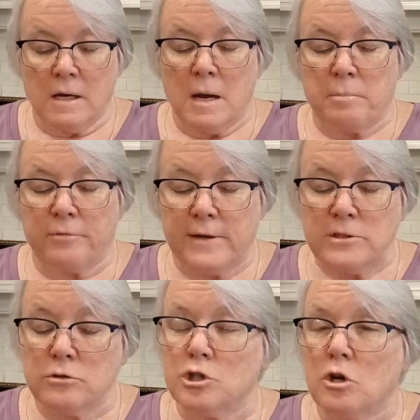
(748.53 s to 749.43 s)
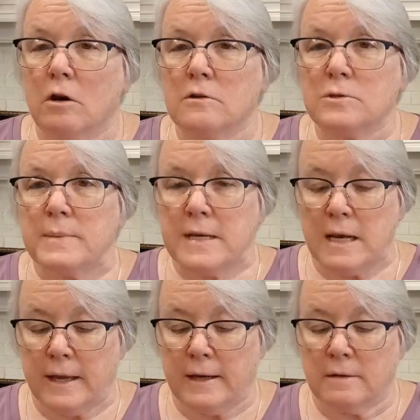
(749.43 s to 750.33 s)
Professor Charles B.
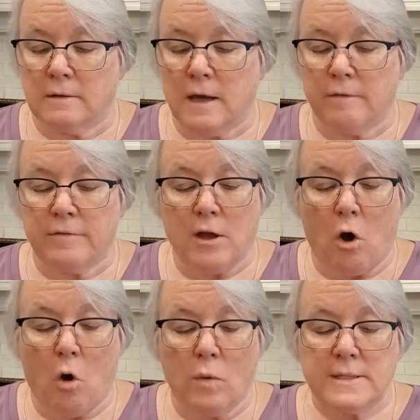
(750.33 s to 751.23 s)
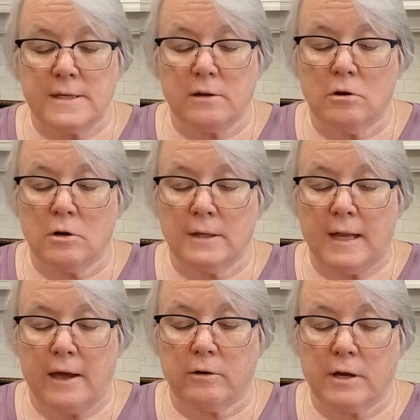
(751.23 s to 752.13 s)
Clayton of the Always There Hook and
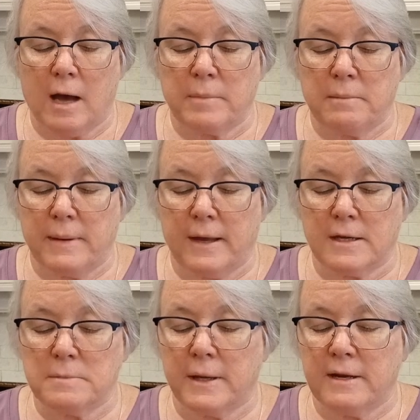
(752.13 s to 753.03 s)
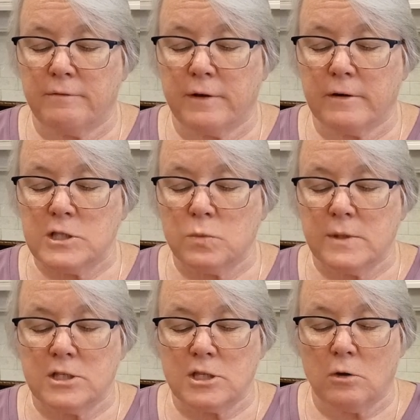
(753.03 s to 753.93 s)
Ladder Company band played a very sweet
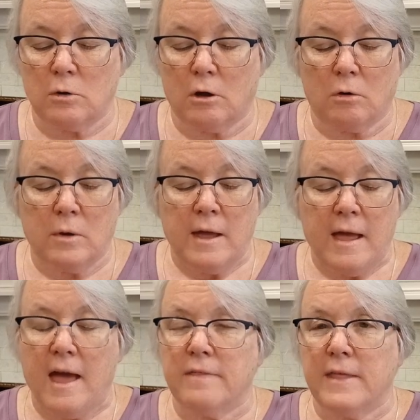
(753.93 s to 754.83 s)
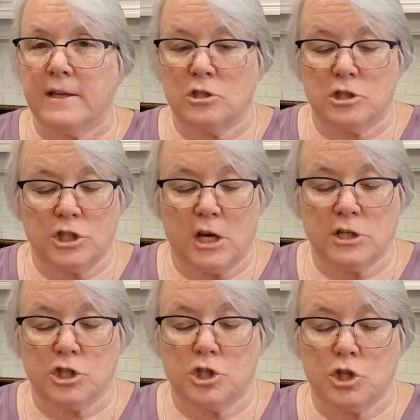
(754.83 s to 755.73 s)
solo, and then
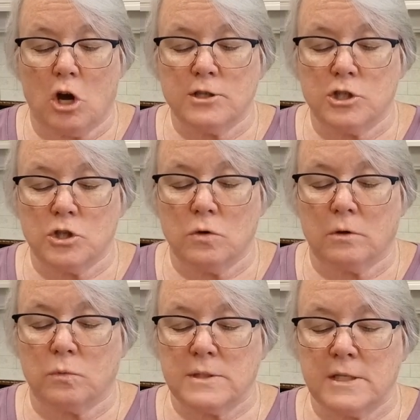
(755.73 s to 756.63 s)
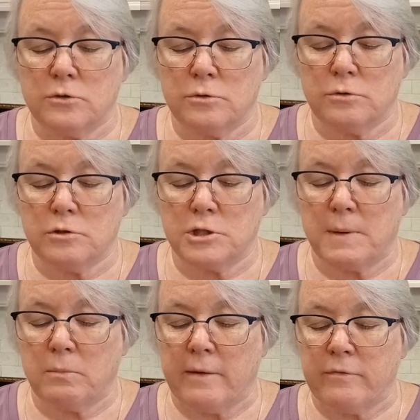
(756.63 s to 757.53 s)
Judge John Stewart was introduced by
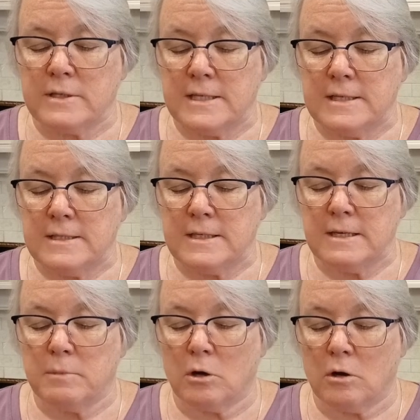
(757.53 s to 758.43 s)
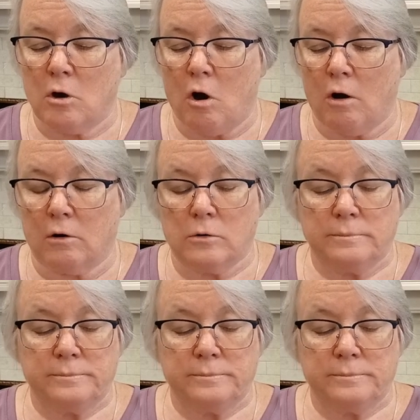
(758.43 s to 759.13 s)
Reverend T.C. McCarl.